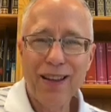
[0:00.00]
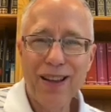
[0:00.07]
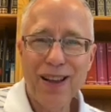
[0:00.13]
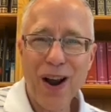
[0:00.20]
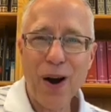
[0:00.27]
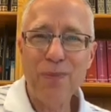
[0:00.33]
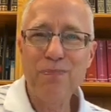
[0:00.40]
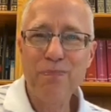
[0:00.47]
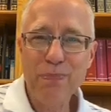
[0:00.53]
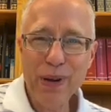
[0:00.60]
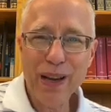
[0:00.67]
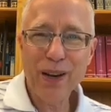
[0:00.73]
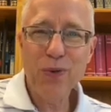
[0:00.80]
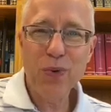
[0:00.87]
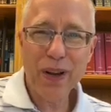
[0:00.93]
are
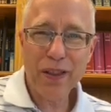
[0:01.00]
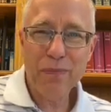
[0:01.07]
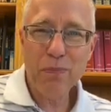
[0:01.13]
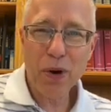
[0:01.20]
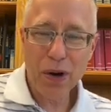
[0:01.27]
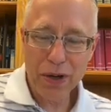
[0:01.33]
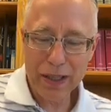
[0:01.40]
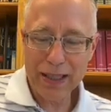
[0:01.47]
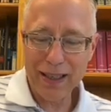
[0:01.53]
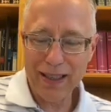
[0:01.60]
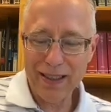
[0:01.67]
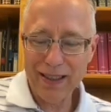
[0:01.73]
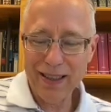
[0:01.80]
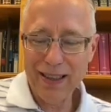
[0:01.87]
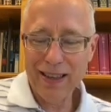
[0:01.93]
big with mercy
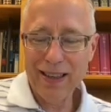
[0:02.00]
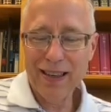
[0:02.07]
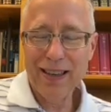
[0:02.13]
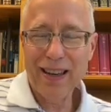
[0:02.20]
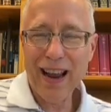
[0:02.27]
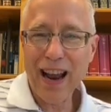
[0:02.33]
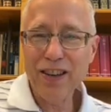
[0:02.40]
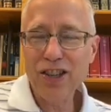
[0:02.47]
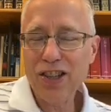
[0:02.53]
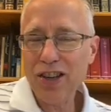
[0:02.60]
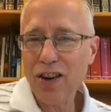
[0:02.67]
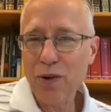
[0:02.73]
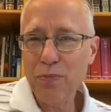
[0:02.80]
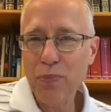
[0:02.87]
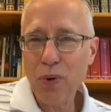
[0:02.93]
and shall
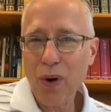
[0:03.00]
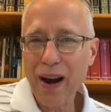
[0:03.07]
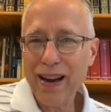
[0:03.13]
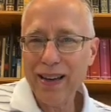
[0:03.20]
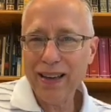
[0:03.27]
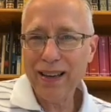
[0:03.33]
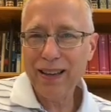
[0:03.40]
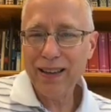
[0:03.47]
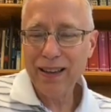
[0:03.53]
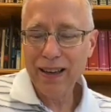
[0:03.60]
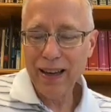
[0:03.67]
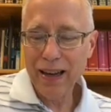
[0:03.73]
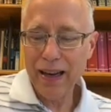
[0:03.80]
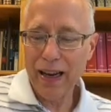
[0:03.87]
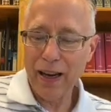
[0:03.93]
break
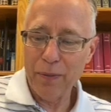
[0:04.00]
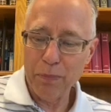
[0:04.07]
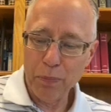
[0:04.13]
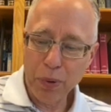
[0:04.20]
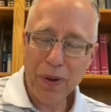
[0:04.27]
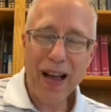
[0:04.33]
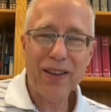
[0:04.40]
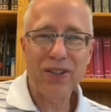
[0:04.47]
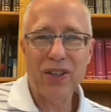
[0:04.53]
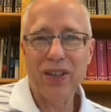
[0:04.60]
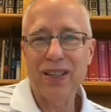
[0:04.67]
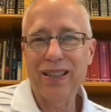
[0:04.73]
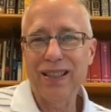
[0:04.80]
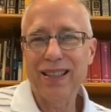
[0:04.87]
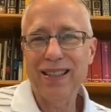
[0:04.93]
in
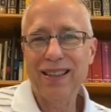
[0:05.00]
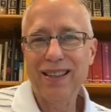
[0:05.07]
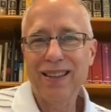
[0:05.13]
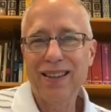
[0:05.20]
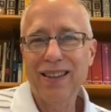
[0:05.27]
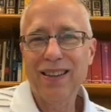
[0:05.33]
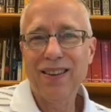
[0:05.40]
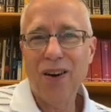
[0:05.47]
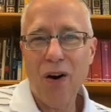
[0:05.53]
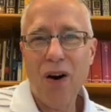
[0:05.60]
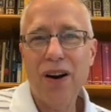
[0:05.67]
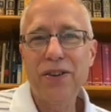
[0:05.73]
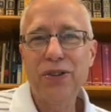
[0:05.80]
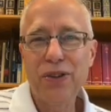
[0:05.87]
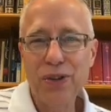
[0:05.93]
blessings
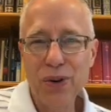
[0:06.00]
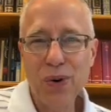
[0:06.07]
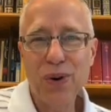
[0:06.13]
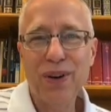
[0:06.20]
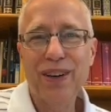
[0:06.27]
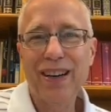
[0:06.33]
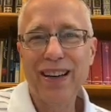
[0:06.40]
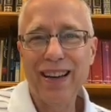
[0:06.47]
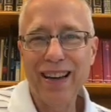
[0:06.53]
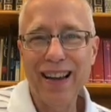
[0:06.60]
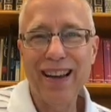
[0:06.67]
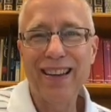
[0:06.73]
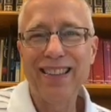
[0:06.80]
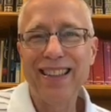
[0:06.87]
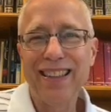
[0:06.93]
on your
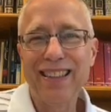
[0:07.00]
head.